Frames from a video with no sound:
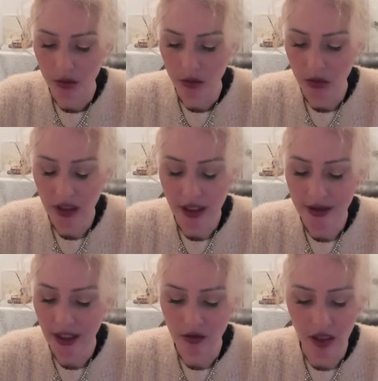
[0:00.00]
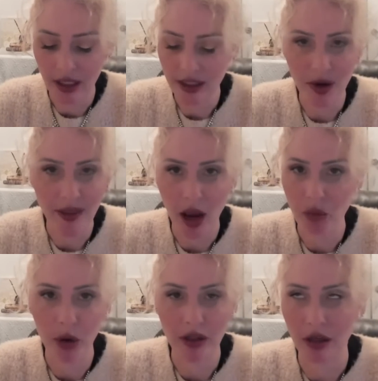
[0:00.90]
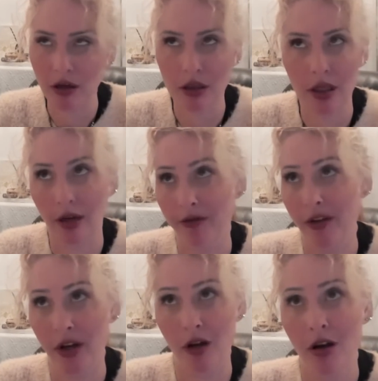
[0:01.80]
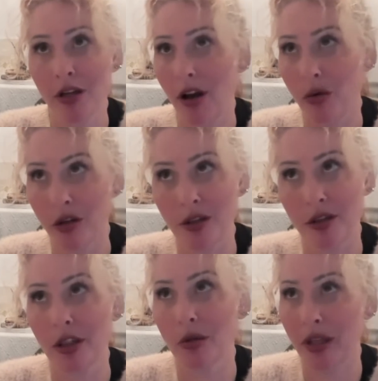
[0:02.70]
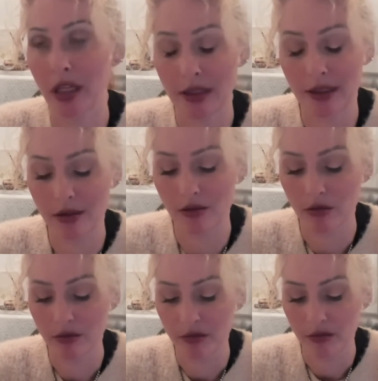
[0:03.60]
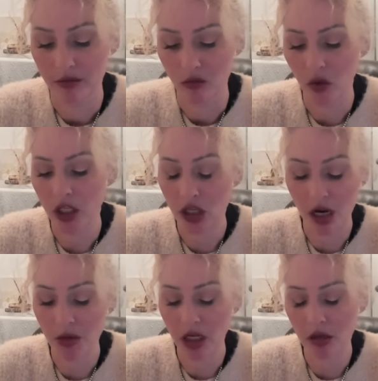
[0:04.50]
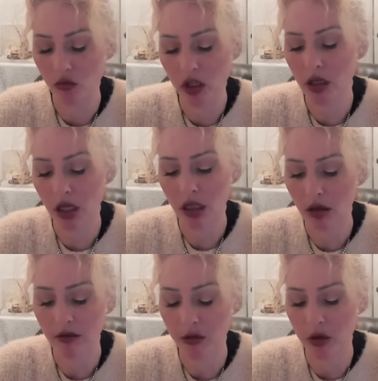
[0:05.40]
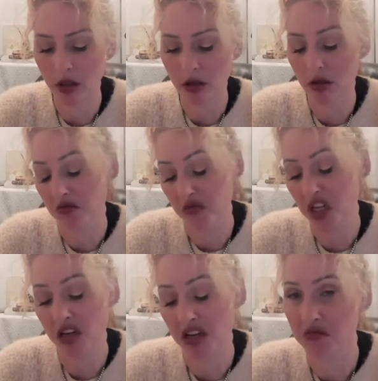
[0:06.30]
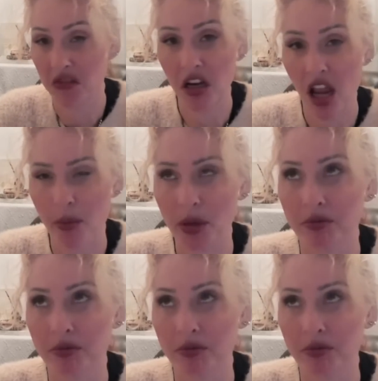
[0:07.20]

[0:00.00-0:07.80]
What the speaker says: Unless by that point they're just like, fuck all y'all, we're just doing this. Which, I mean, we could get there in 4 years. It could happen.